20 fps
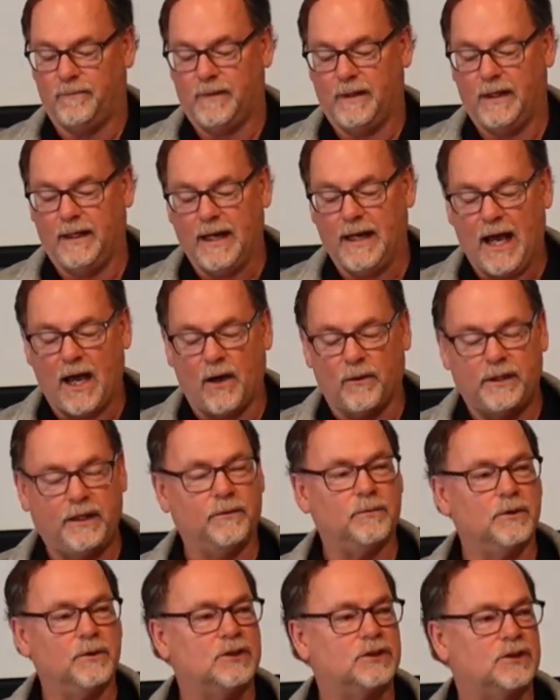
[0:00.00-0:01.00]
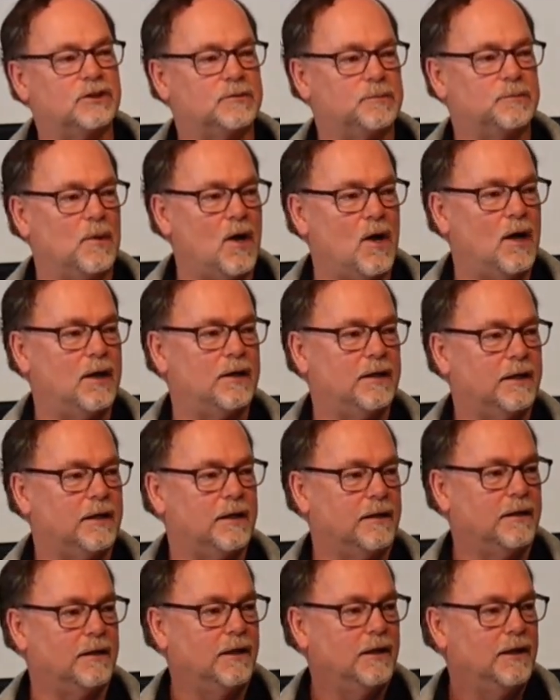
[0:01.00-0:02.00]
and how he
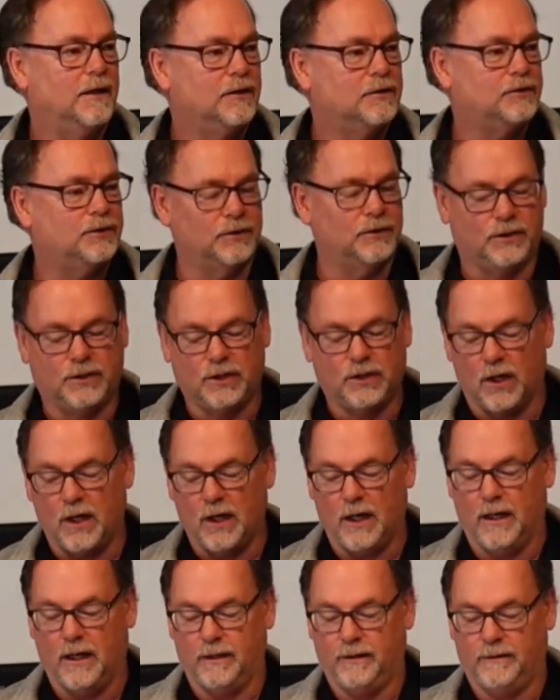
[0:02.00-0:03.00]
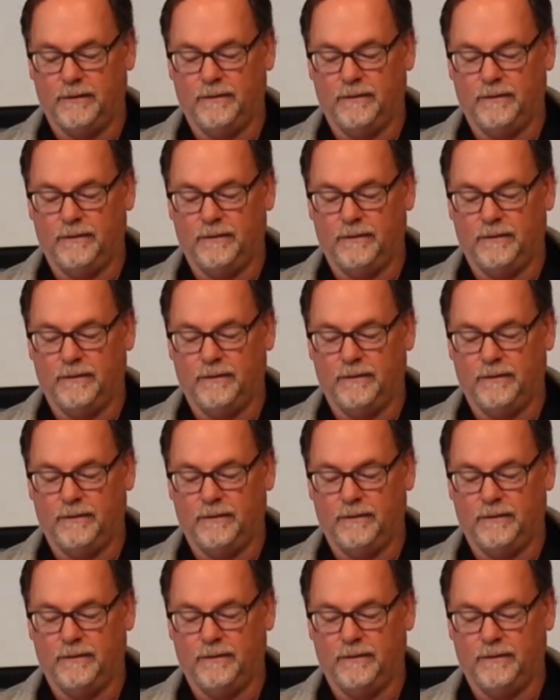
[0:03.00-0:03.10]
responded to God